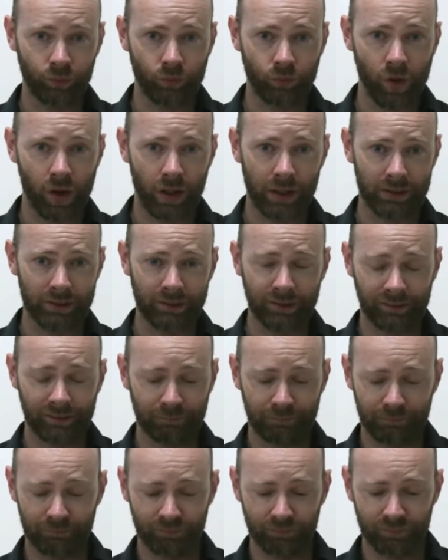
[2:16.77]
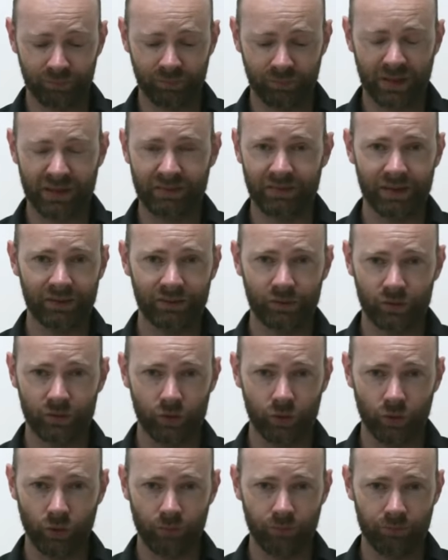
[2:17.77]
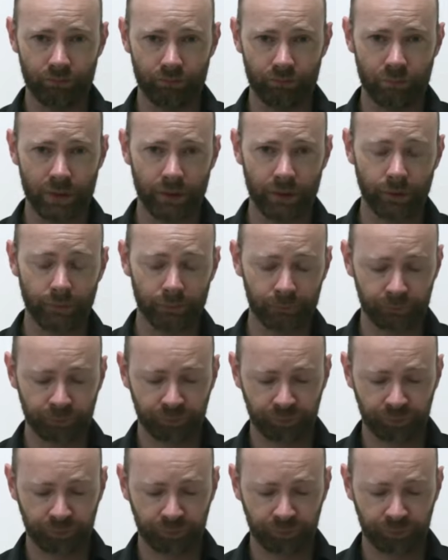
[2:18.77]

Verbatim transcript: wines. They think they're too bitter.